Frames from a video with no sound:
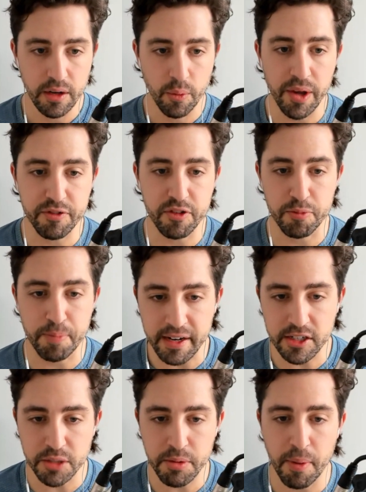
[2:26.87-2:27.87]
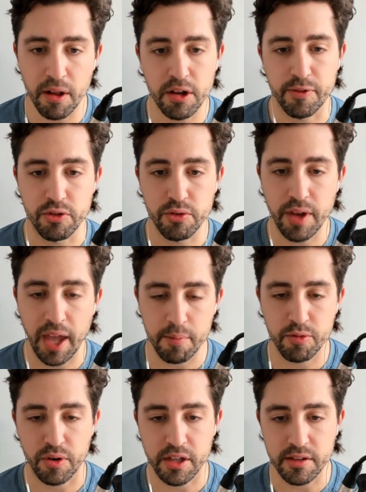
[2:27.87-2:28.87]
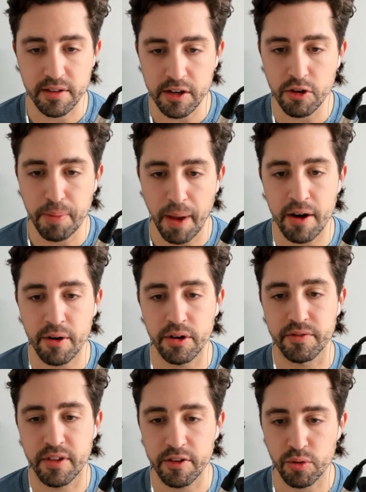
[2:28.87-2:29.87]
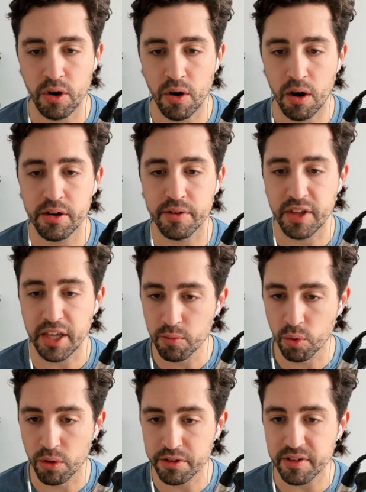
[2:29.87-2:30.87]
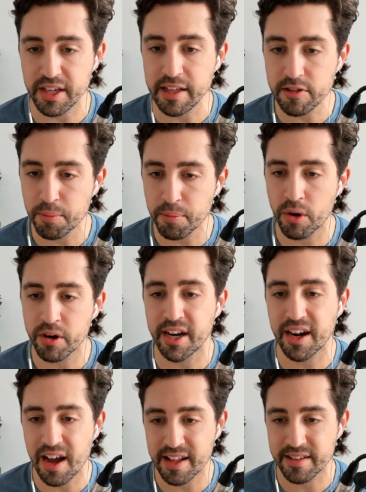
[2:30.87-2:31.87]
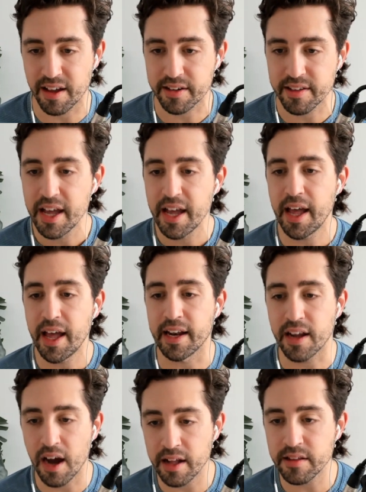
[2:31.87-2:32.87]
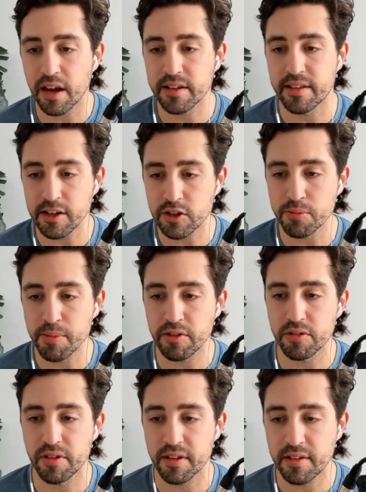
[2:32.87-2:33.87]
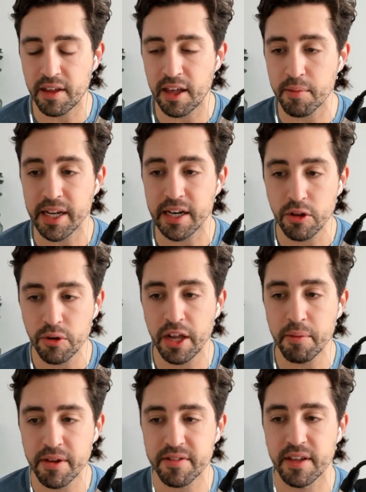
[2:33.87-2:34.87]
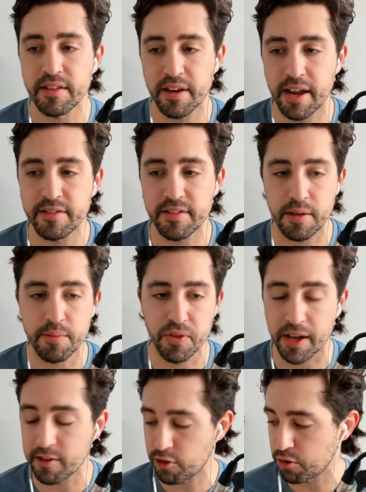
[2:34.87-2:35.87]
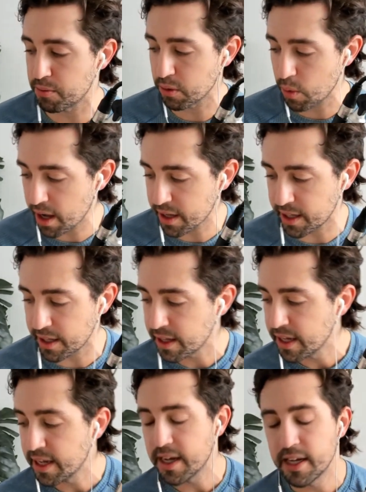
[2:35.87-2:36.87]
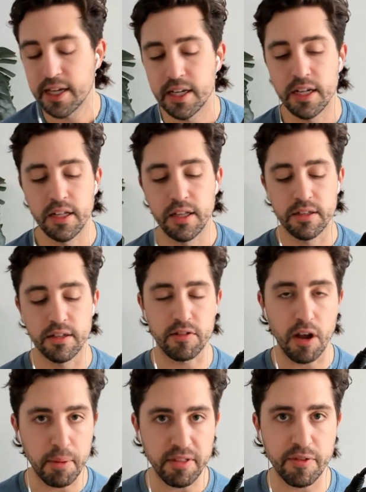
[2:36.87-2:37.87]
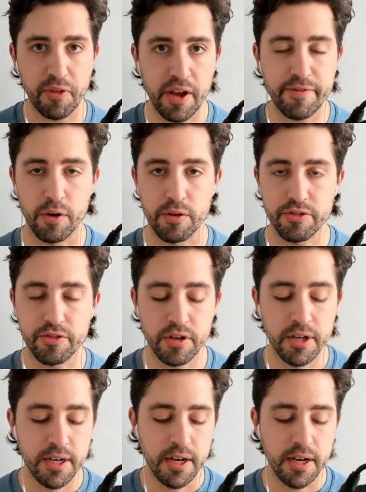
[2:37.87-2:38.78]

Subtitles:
We have suspended Jimmy Butler for 2 games for continued pattern of disregard of team rules, insubordinate conduct, and conduct detrimental to the team, including missing today's team flight to Milwaukee. Let's talk about the flight first.